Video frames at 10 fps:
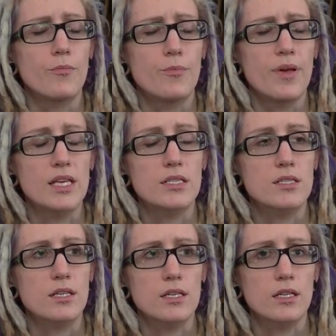
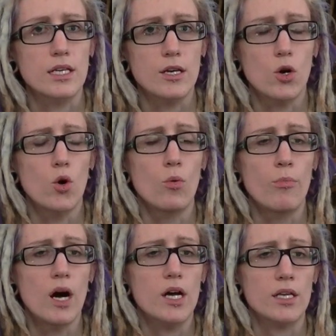basically whole
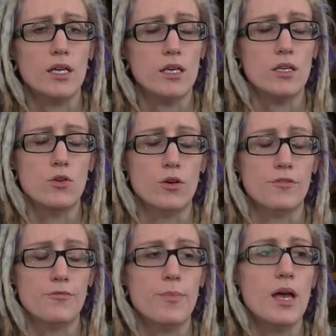body
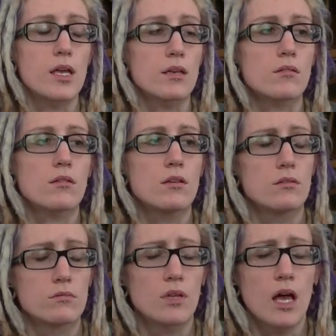nerve pain.
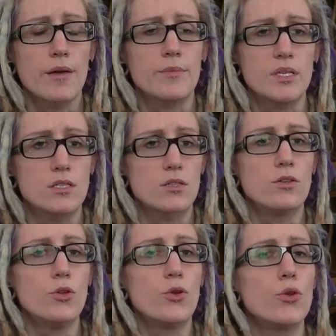Lyme's
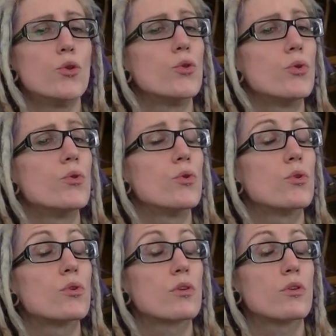
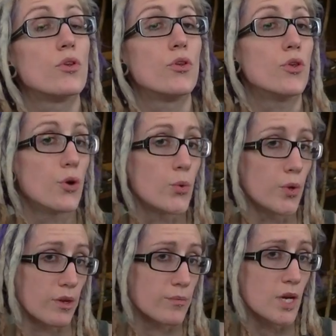know
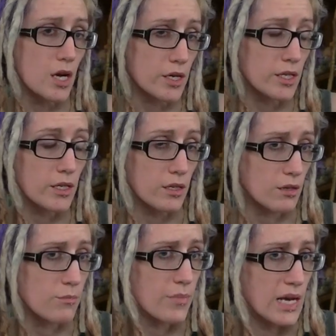what I'm talking
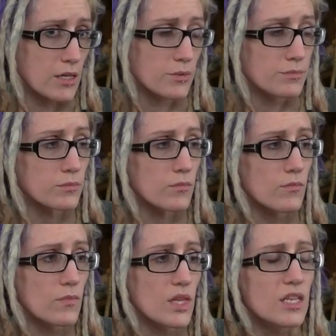about.
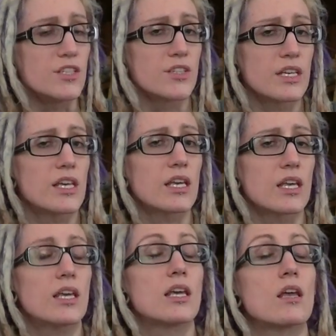It
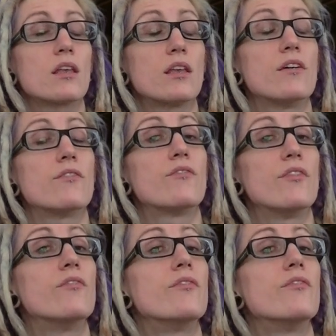can get
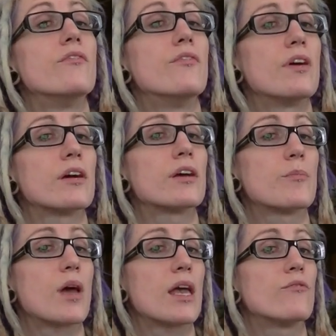very
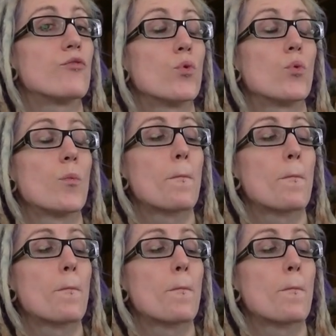painful,